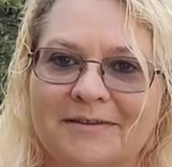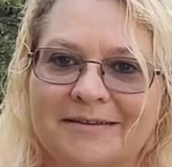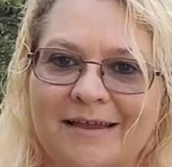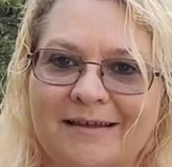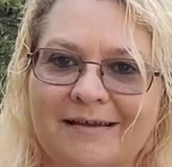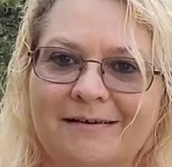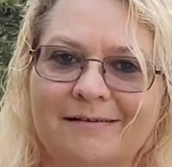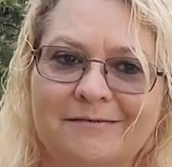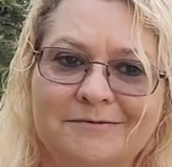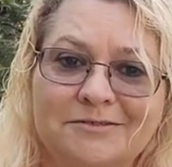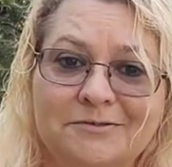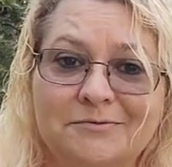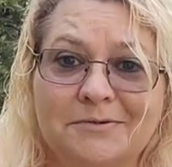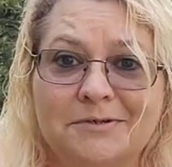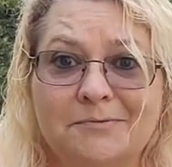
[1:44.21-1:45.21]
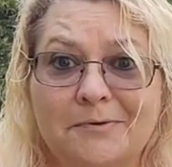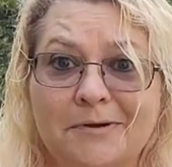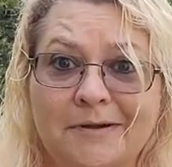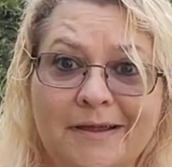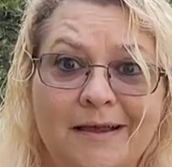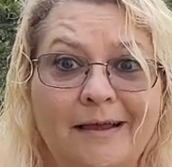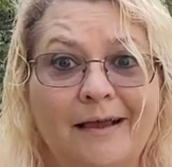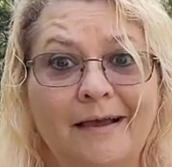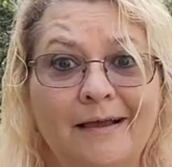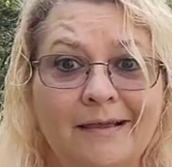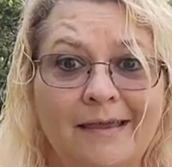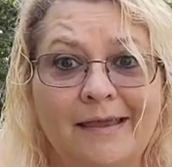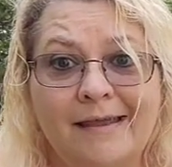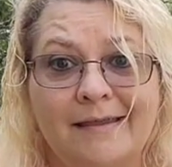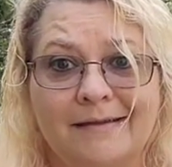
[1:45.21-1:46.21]
It's like, oh, she went to work
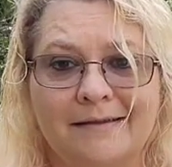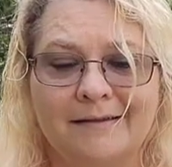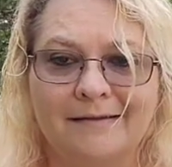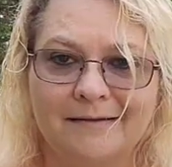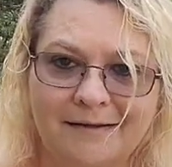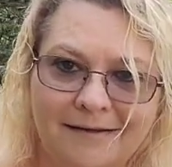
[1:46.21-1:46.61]
again.